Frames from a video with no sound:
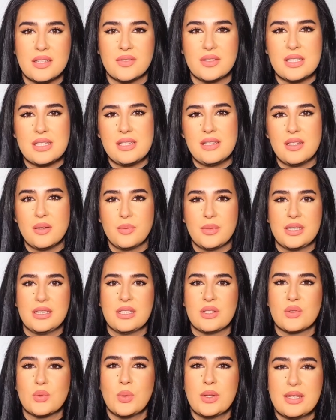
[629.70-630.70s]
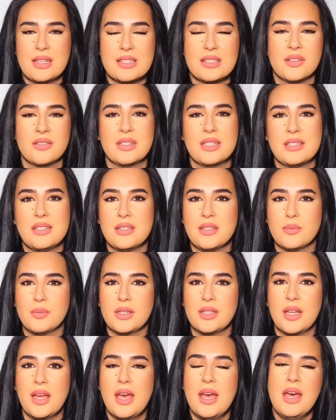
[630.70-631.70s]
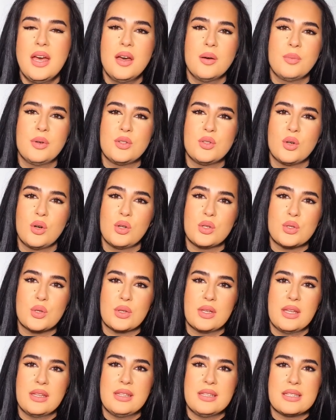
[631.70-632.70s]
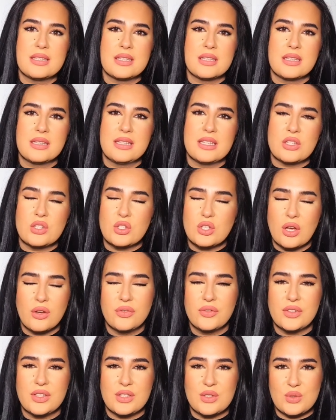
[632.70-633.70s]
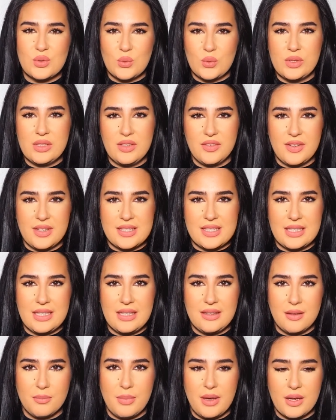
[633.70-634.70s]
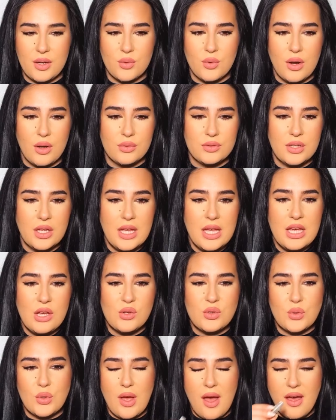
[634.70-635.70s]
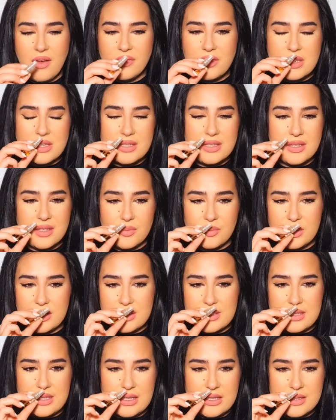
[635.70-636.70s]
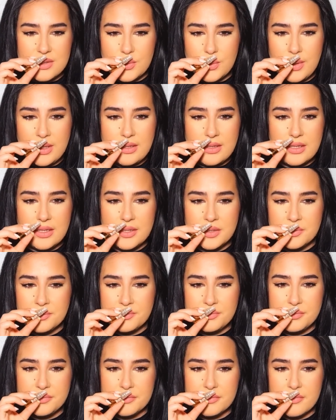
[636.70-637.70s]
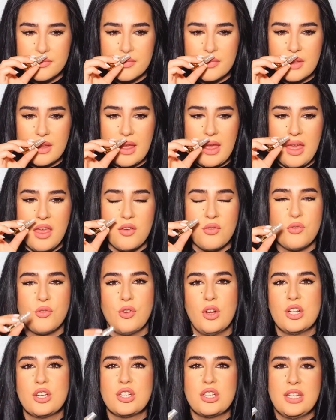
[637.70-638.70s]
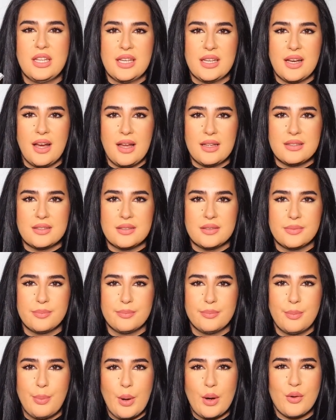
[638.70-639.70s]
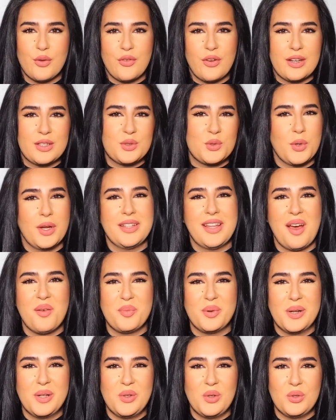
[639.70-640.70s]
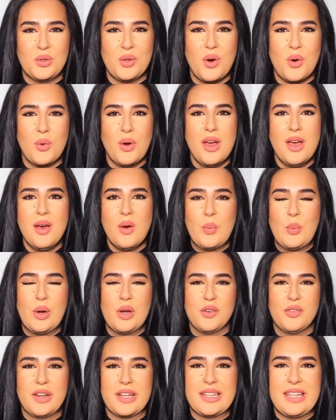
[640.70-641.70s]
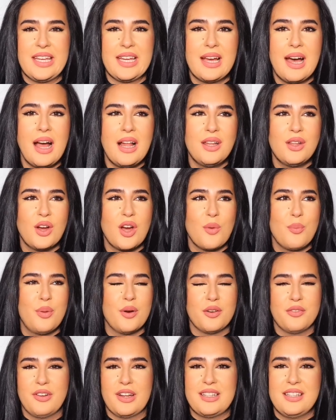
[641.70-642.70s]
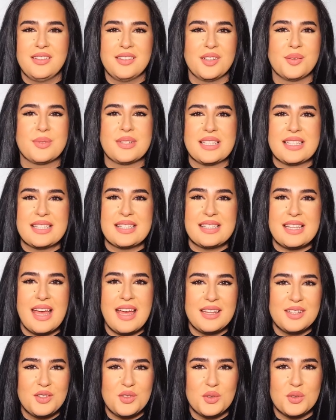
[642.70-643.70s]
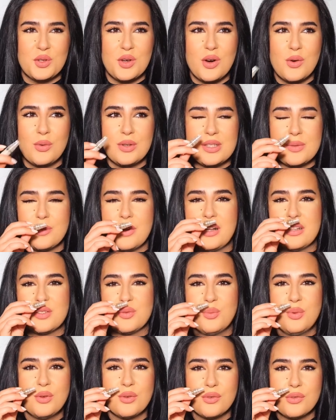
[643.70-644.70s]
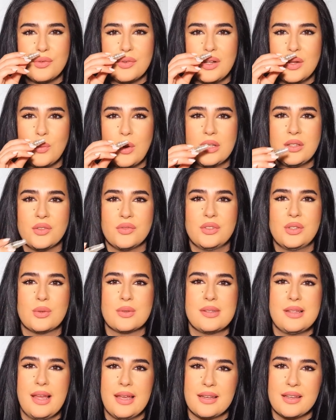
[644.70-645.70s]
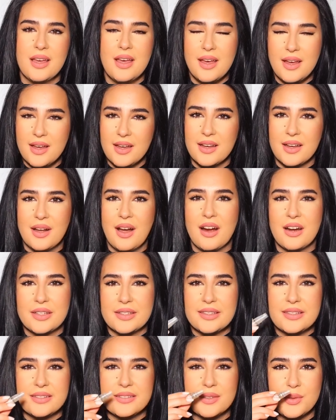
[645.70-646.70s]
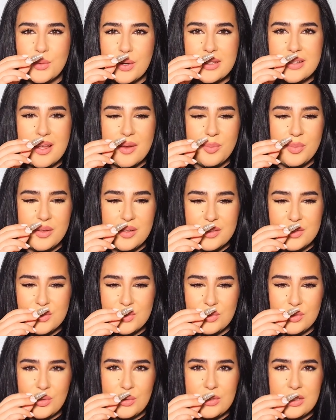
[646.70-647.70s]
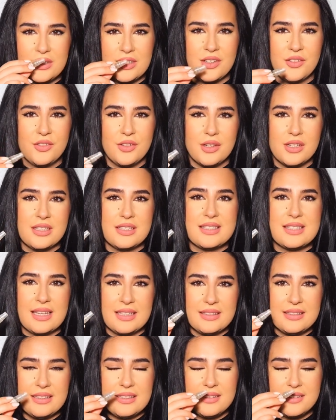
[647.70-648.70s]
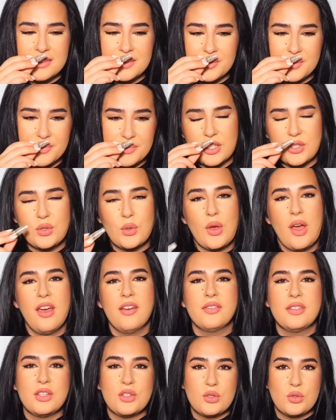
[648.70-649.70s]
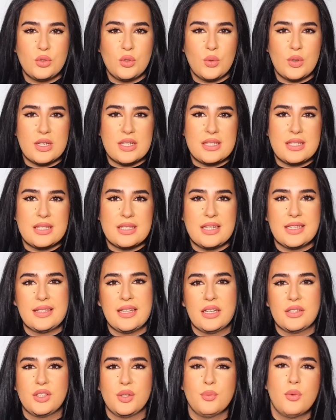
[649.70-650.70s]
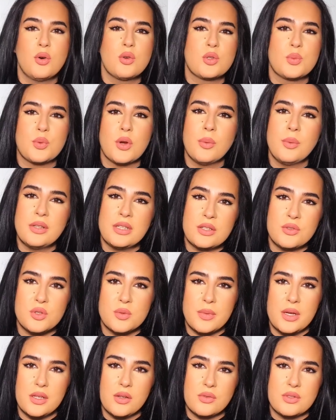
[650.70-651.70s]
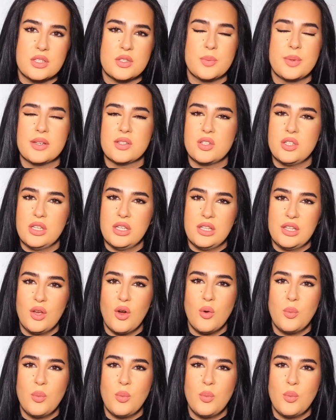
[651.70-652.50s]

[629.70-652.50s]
of the cinnamon, the sweetness of the cinnamon, but you also get the softest woody facet in the background. So you have these cinnamon sticks with a freshly cut perfect red apple, you know, perfect in color, perfect in terms of scent, you know, it smells beautiful. One of those like garden red apples, you know, that are very scented. So you have these two nuances that are the most prominent to my nose, especially in the